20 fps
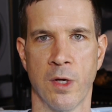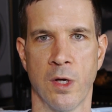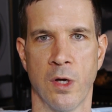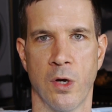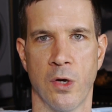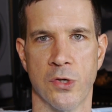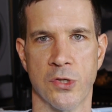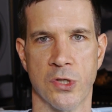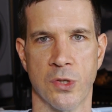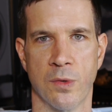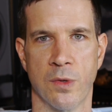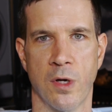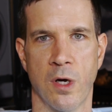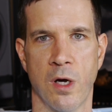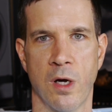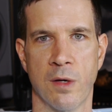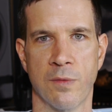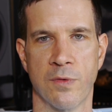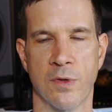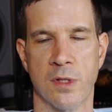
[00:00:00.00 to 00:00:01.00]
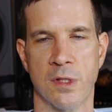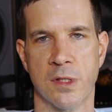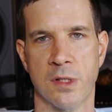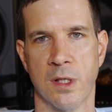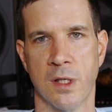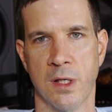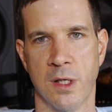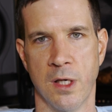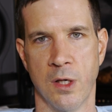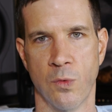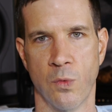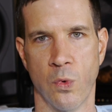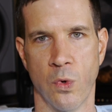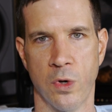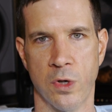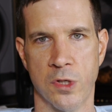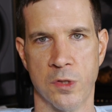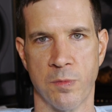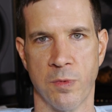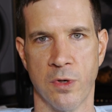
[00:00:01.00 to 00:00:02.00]
Also an office in
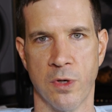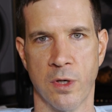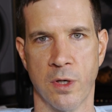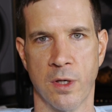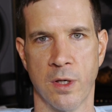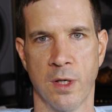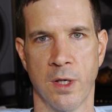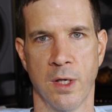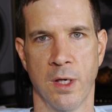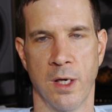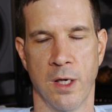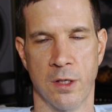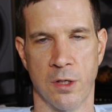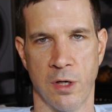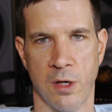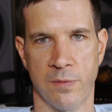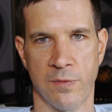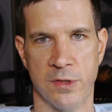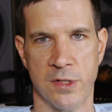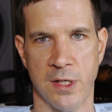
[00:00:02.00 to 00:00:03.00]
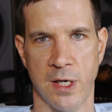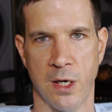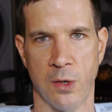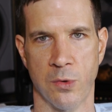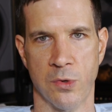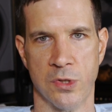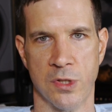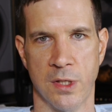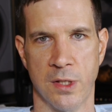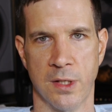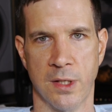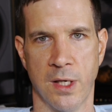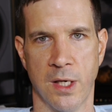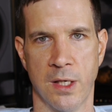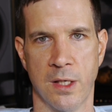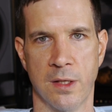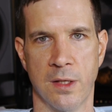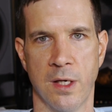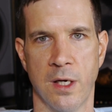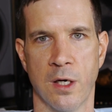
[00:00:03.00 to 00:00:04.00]
Warrensburg and office hours
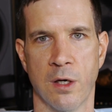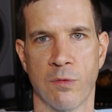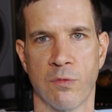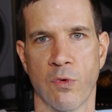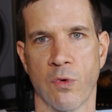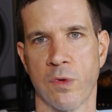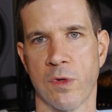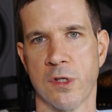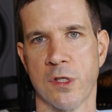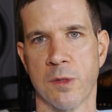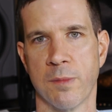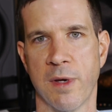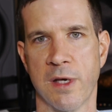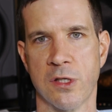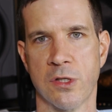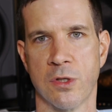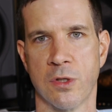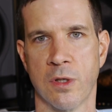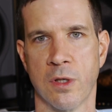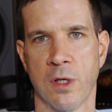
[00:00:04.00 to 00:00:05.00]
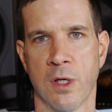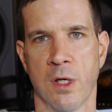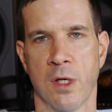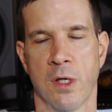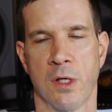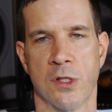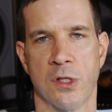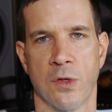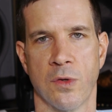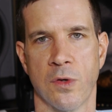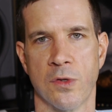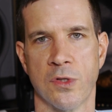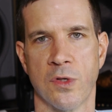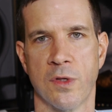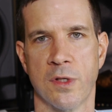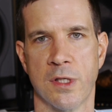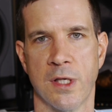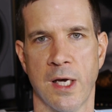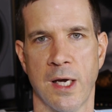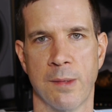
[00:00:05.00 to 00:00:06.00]
indicated there for the semester. So those are the
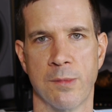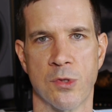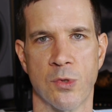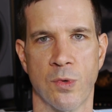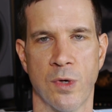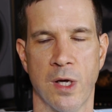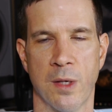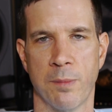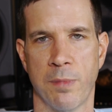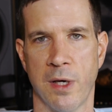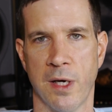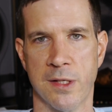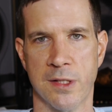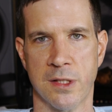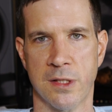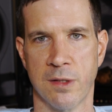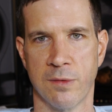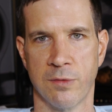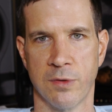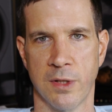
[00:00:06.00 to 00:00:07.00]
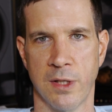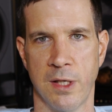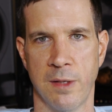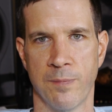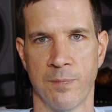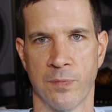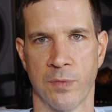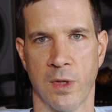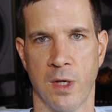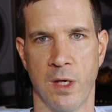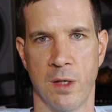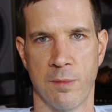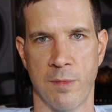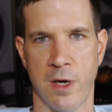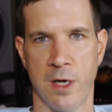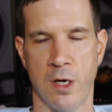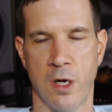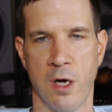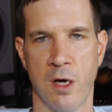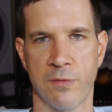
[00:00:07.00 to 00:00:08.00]
times when I'm positively in my
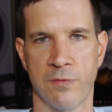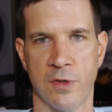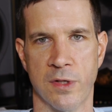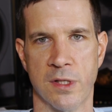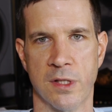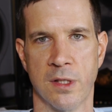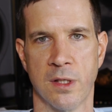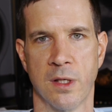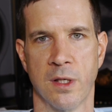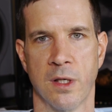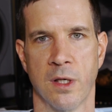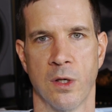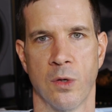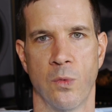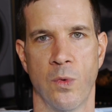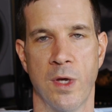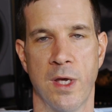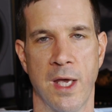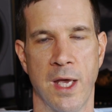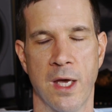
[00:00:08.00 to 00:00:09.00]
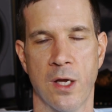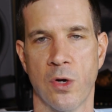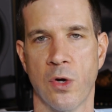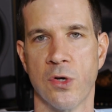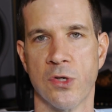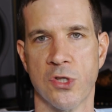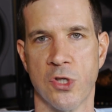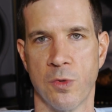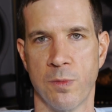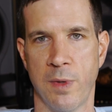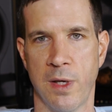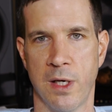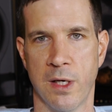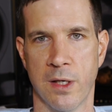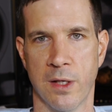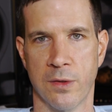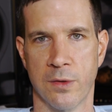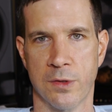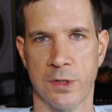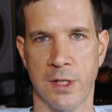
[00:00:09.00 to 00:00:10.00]
office. We can also meet at
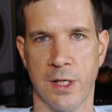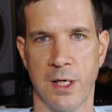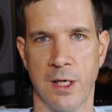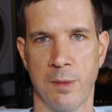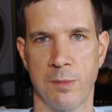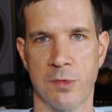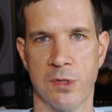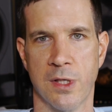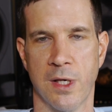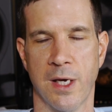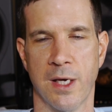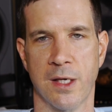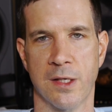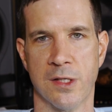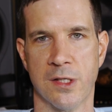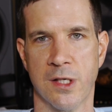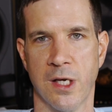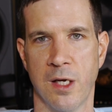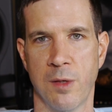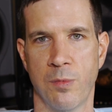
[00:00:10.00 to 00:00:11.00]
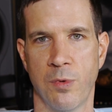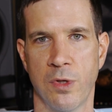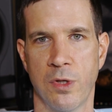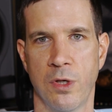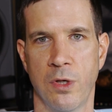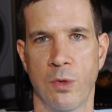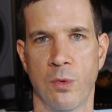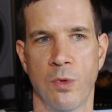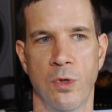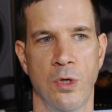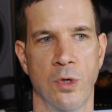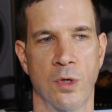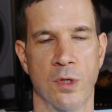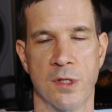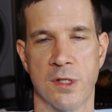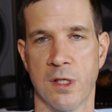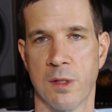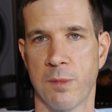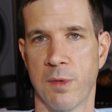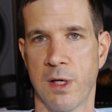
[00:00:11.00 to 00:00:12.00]
other times. I can Skype with you. You can
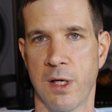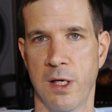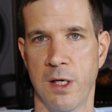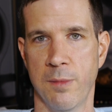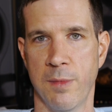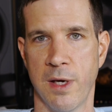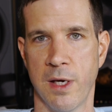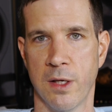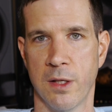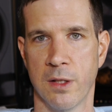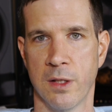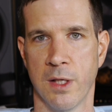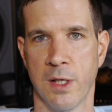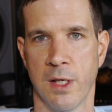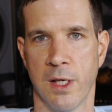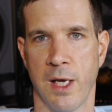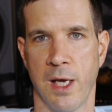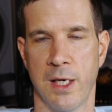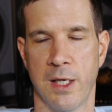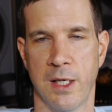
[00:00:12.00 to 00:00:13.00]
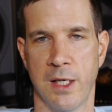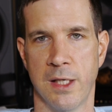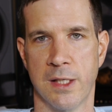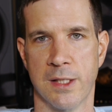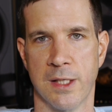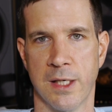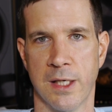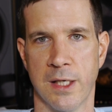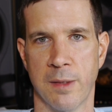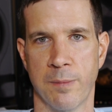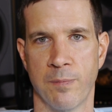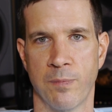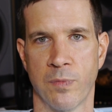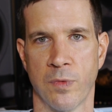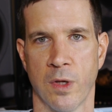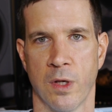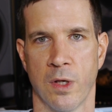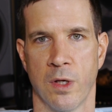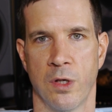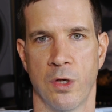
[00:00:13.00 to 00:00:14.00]
send me an email at any time.
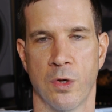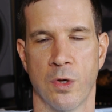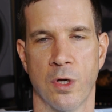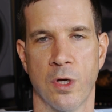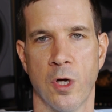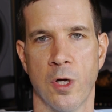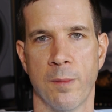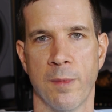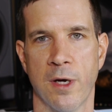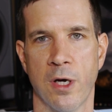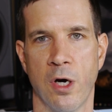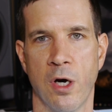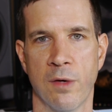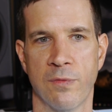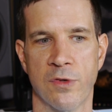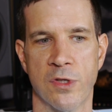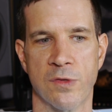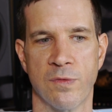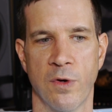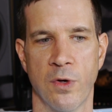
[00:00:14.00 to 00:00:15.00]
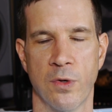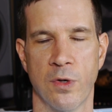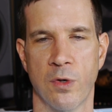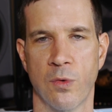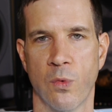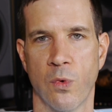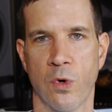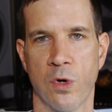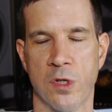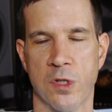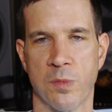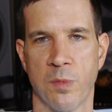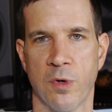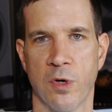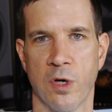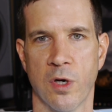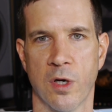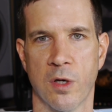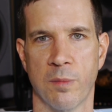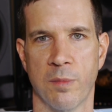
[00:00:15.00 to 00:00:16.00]
You could call my office phone in
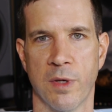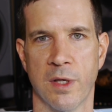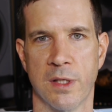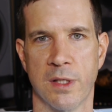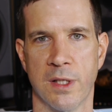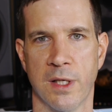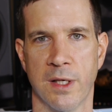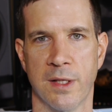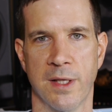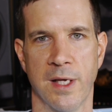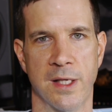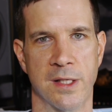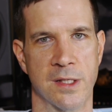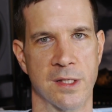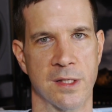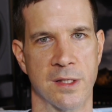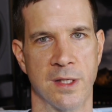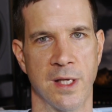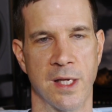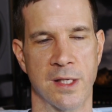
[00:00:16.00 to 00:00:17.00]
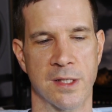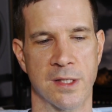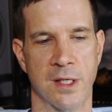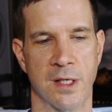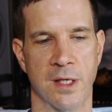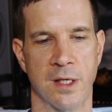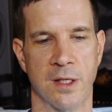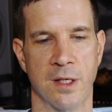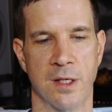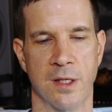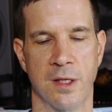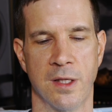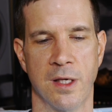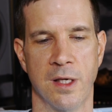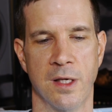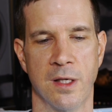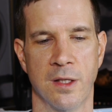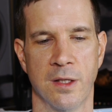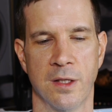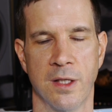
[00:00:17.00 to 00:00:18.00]
Warrensburg, but that's
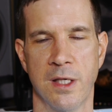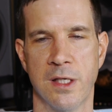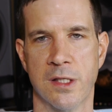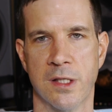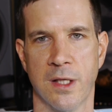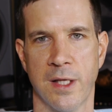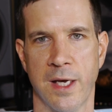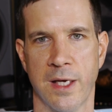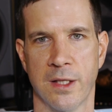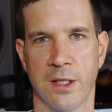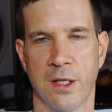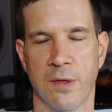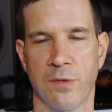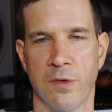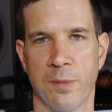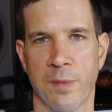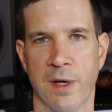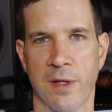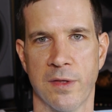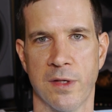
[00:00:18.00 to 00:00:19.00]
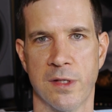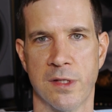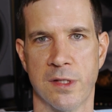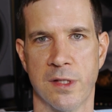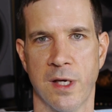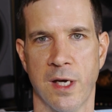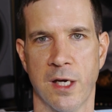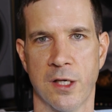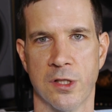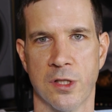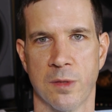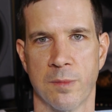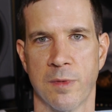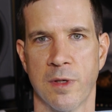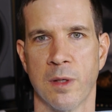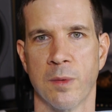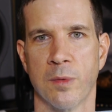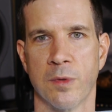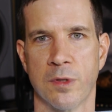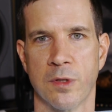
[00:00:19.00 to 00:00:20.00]
the least likely of the methods to actually be
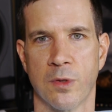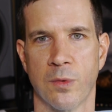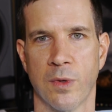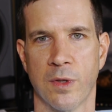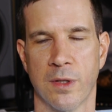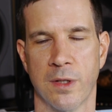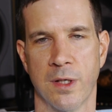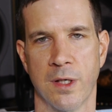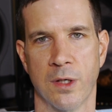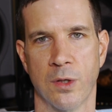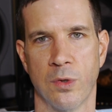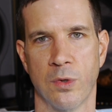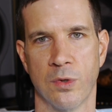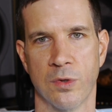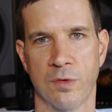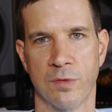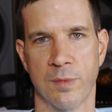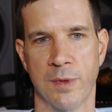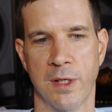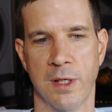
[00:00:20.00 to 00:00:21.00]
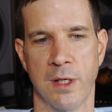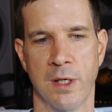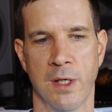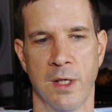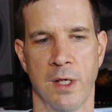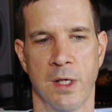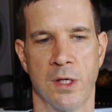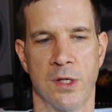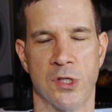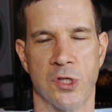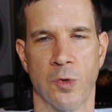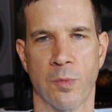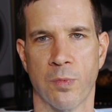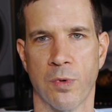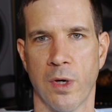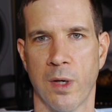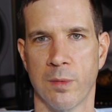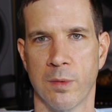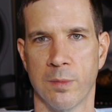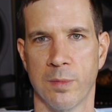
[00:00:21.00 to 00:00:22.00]
able to quickly get a hold of me. So
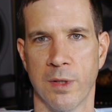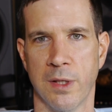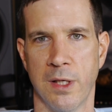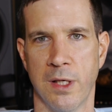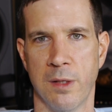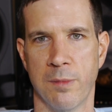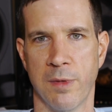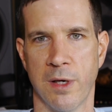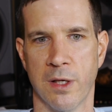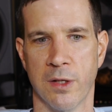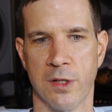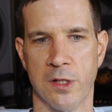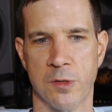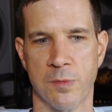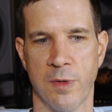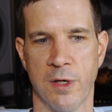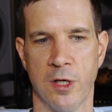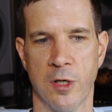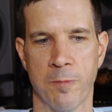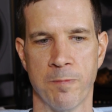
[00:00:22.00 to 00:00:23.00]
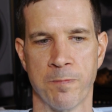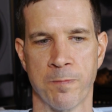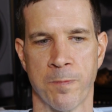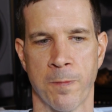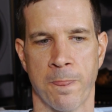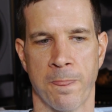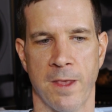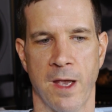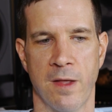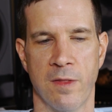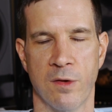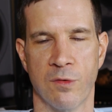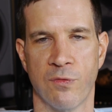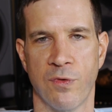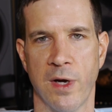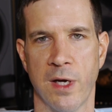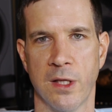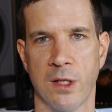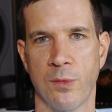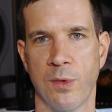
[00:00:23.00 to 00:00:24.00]
probably email is better. And then
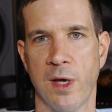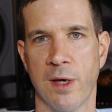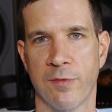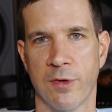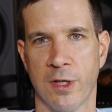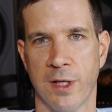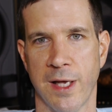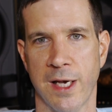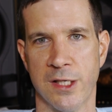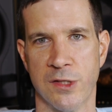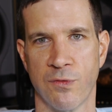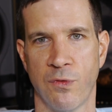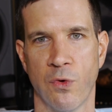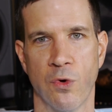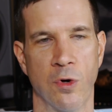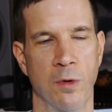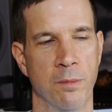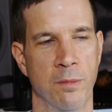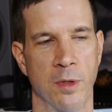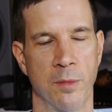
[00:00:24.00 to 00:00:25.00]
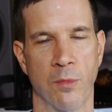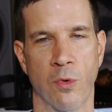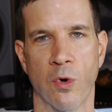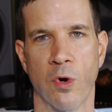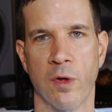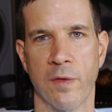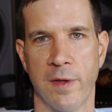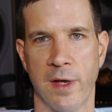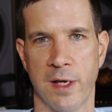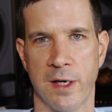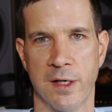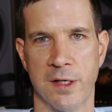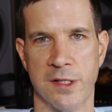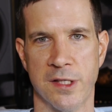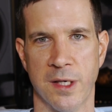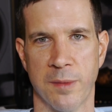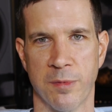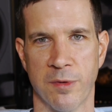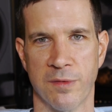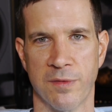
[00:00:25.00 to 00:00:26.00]
finally we have class forum, but more on that in a
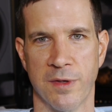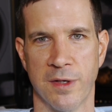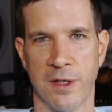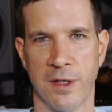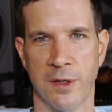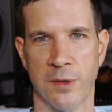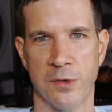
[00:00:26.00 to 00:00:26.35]
separate video.